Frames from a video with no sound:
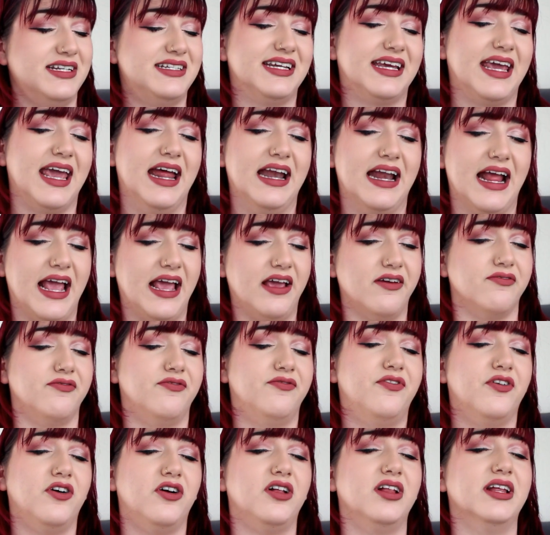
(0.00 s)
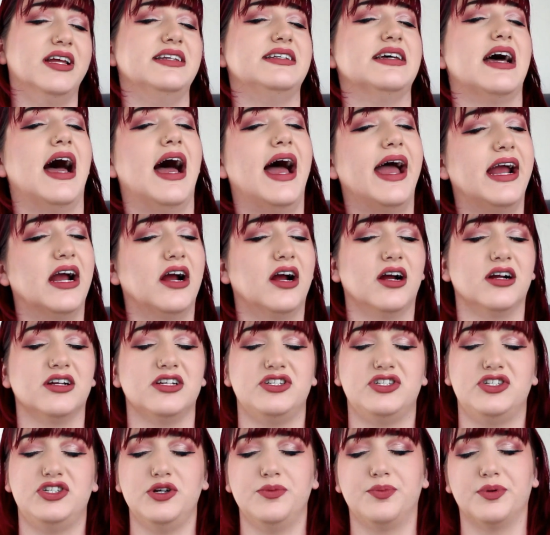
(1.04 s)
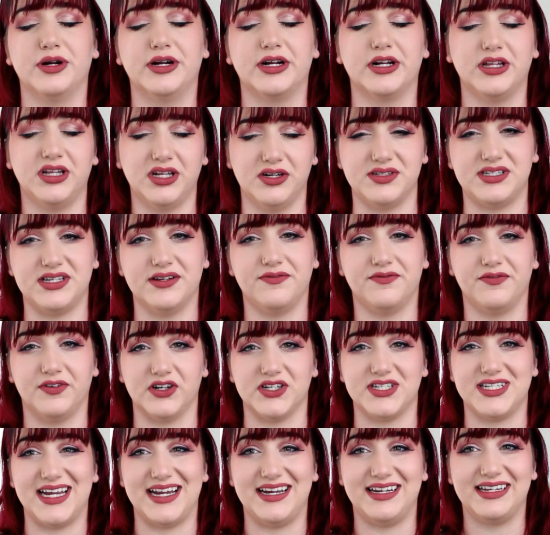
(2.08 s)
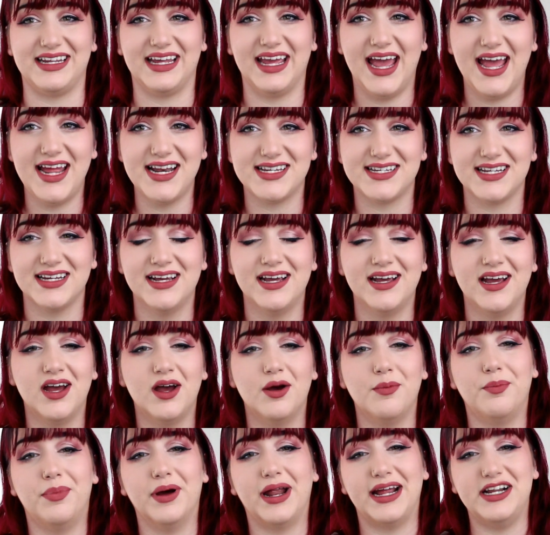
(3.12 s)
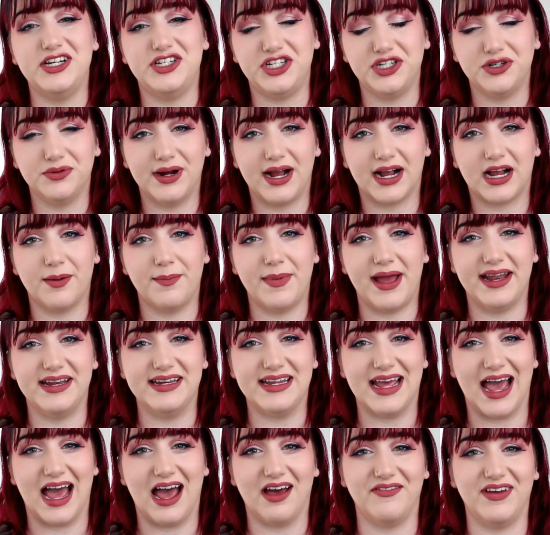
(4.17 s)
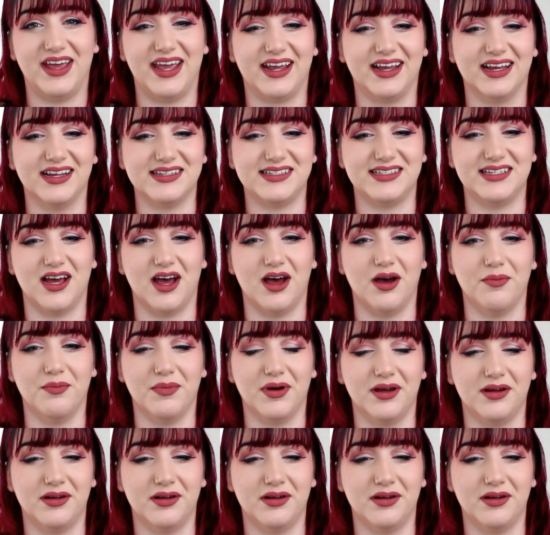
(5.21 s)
to get a full, entire, super inclusive first aid kit, but I do recommend having some